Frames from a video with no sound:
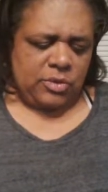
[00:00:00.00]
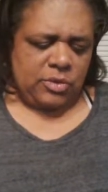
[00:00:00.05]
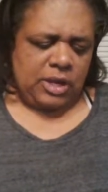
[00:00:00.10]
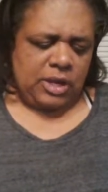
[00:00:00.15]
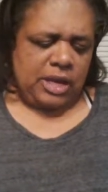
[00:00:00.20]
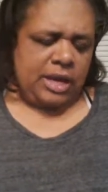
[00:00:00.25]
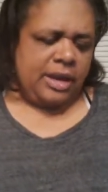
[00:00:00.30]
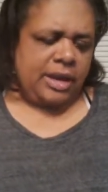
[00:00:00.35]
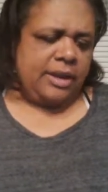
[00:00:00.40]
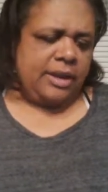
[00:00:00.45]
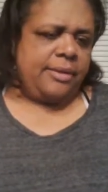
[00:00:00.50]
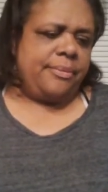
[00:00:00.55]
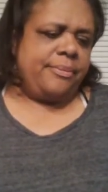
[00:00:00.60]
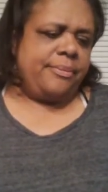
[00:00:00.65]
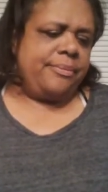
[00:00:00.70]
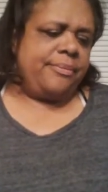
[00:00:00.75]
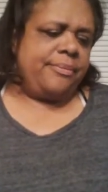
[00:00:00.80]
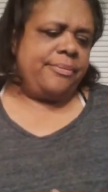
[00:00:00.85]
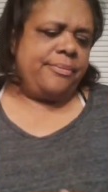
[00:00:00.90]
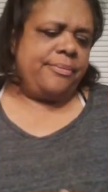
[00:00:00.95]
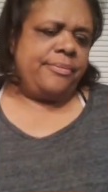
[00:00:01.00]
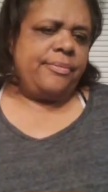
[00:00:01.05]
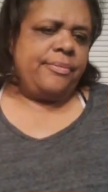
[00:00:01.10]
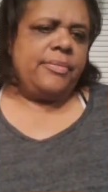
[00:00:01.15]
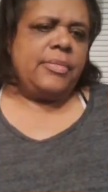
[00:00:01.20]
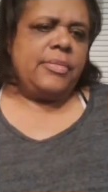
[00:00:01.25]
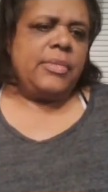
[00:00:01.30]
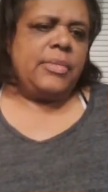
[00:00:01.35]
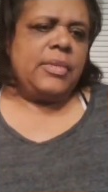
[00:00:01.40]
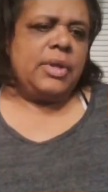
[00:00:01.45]
Okay.
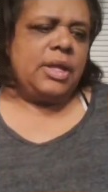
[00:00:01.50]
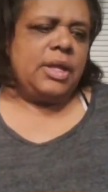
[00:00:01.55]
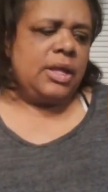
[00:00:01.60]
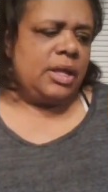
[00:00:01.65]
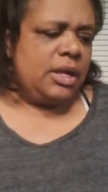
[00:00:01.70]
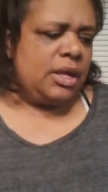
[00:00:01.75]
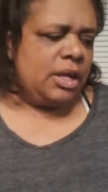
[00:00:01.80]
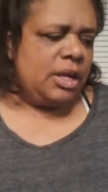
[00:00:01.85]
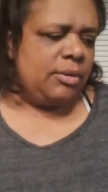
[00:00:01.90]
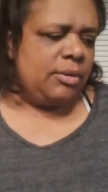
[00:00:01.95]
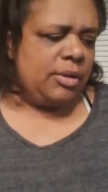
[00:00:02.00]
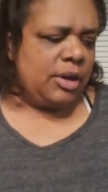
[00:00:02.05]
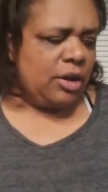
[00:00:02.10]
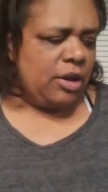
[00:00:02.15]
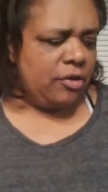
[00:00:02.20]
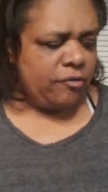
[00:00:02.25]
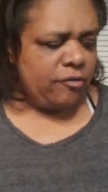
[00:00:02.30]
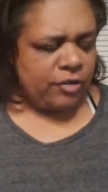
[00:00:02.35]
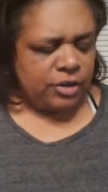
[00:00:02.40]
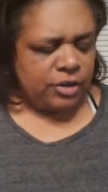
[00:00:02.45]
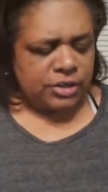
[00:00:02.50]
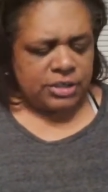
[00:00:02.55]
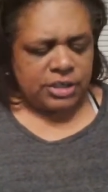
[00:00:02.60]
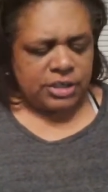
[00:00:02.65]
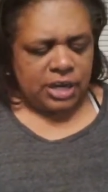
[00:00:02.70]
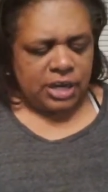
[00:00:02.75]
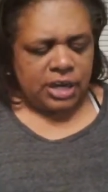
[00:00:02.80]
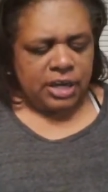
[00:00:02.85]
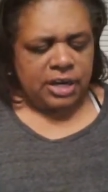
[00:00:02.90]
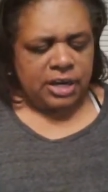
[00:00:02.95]
Here we go. First
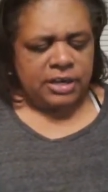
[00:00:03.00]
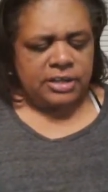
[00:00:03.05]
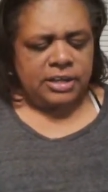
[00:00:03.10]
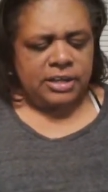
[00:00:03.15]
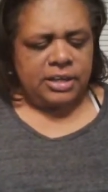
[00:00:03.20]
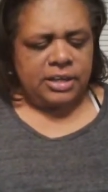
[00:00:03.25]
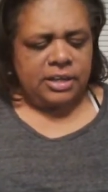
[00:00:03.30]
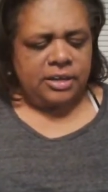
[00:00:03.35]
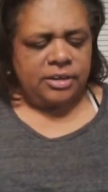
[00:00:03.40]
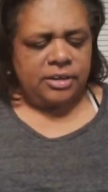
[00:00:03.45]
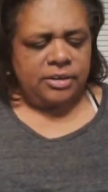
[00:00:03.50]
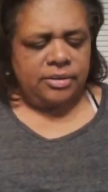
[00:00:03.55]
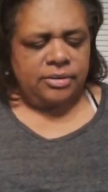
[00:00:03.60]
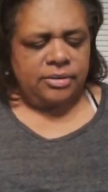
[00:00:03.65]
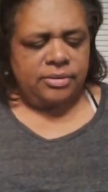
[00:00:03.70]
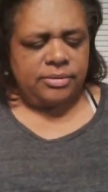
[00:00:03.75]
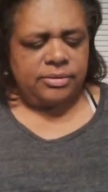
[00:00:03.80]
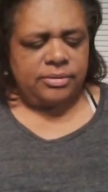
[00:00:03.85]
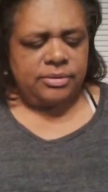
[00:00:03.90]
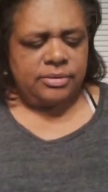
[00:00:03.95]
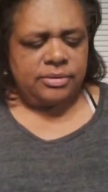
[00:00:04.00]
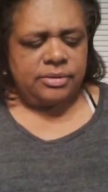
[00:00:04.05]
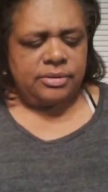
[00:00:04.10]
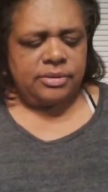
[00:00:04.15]
card, Leo.